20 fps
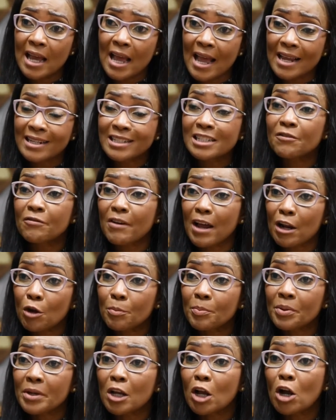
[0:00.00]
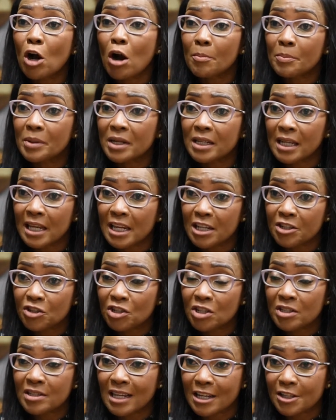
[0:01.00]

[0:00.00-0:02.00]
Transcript: and developing complications